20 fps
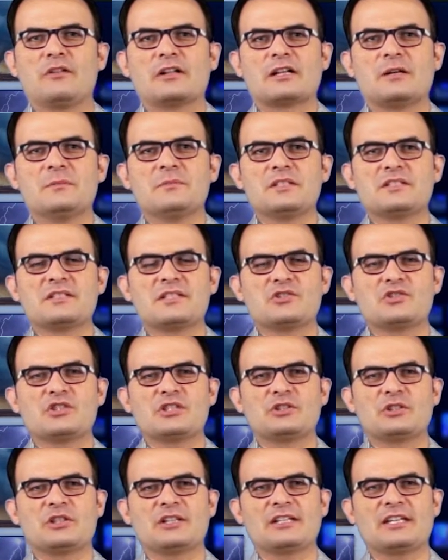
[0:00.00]
Welcome, this is
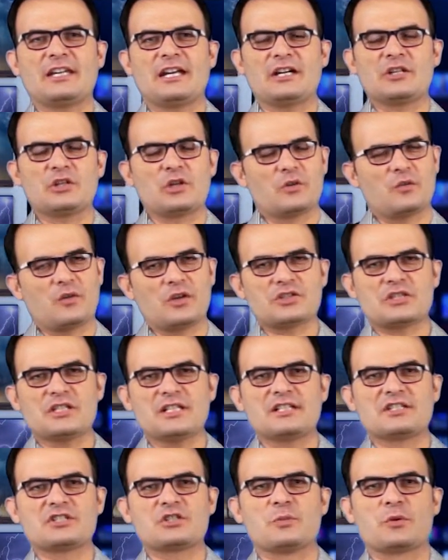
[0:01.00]
Jit Dulakia and you are
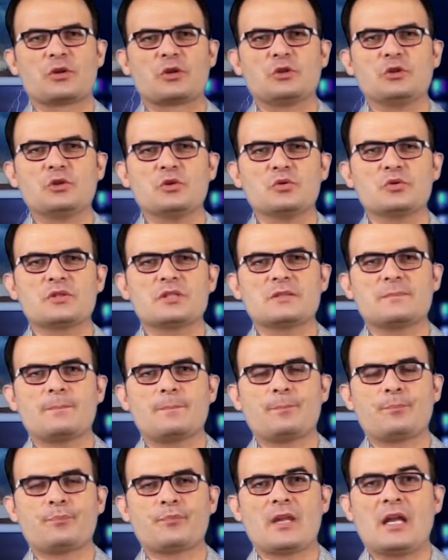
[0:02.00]
watching It's Tomorrow News.
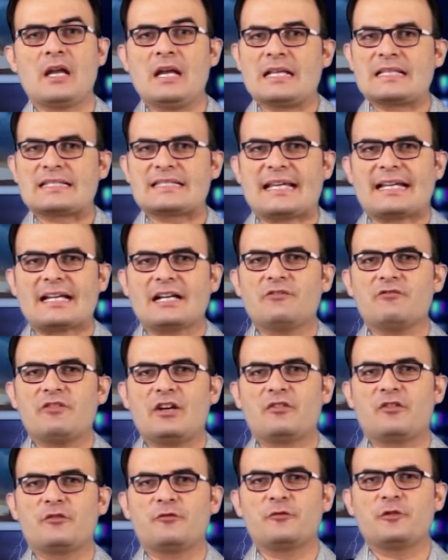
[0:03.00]
Second
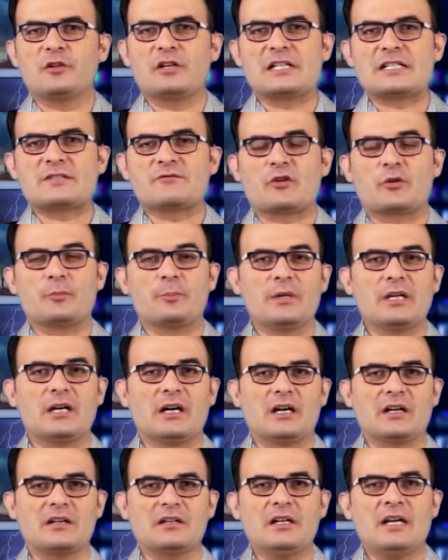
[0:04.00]
wave of floods for
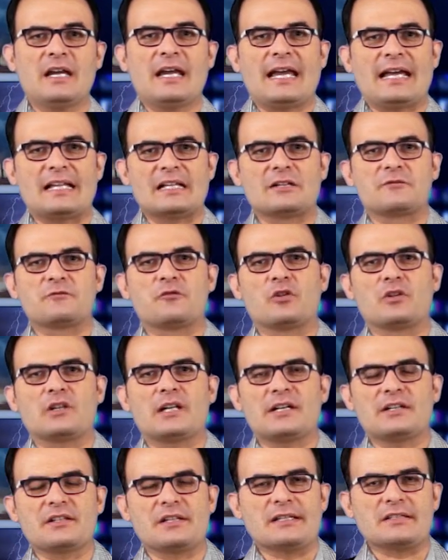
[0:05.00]
Bihar, alert for
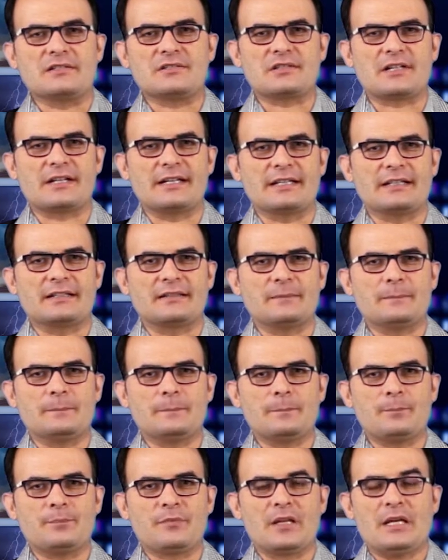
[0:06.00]
lightning strike.
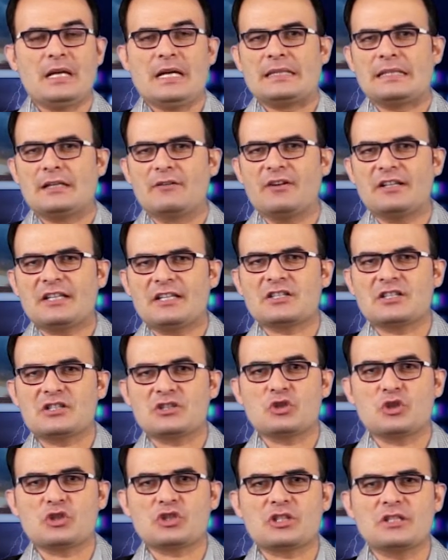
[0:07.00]
The weather
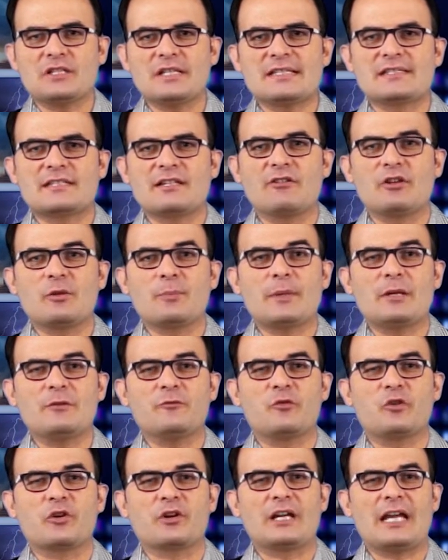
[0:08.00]
situation is developing
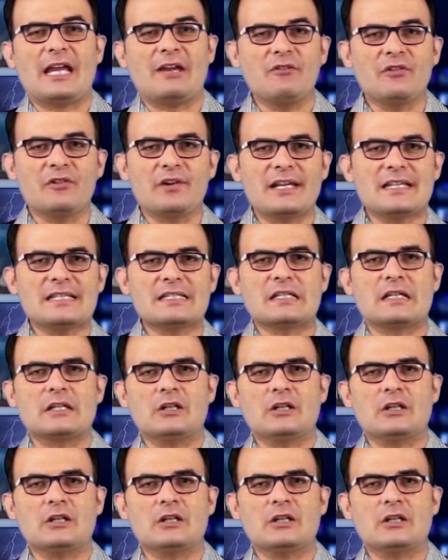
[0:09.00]
for heavy rains